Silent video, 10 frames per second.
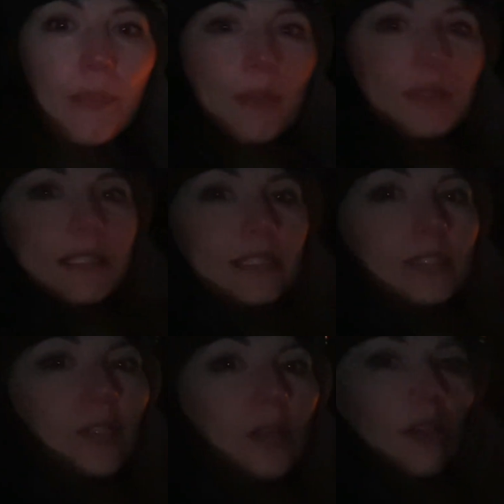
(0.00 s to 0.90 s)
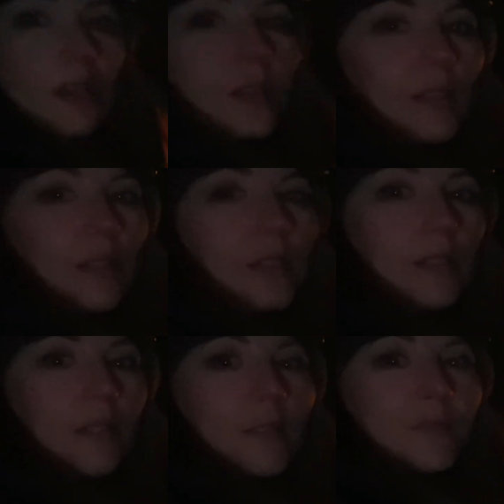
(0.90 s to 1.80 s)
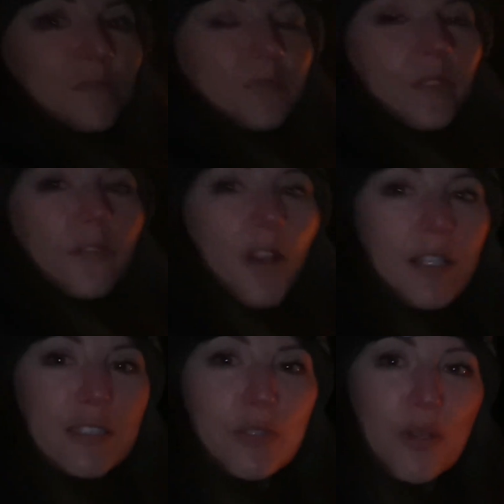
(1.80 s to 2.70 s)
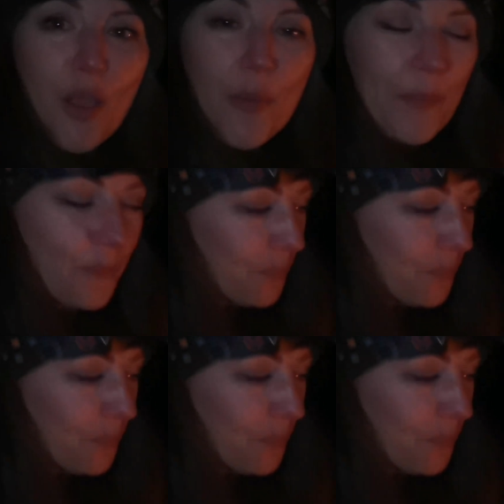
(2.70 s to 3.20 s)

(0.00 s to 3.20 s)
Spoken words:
maybe 6 o'clock. Fire's still going.